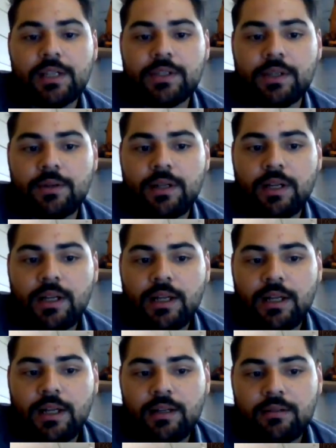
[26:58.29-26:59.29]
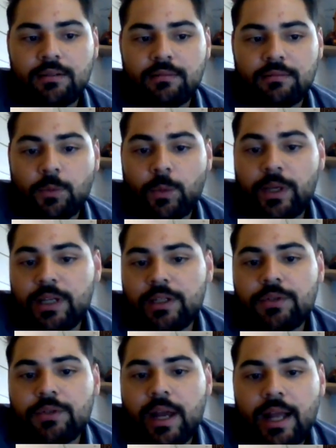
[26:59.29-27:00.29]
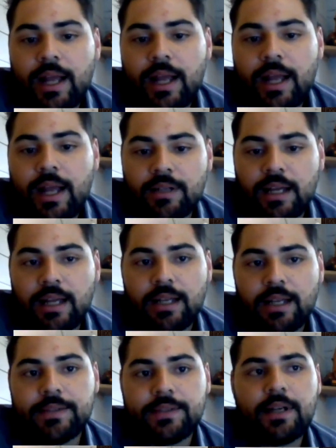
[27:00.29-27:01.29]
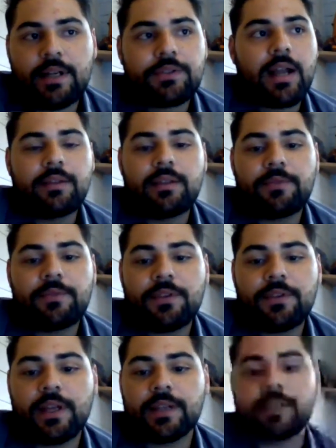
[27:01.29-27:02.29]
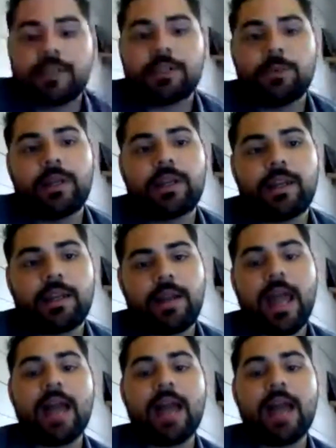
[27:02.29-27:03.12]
So we need to try it out and start trying different things until we can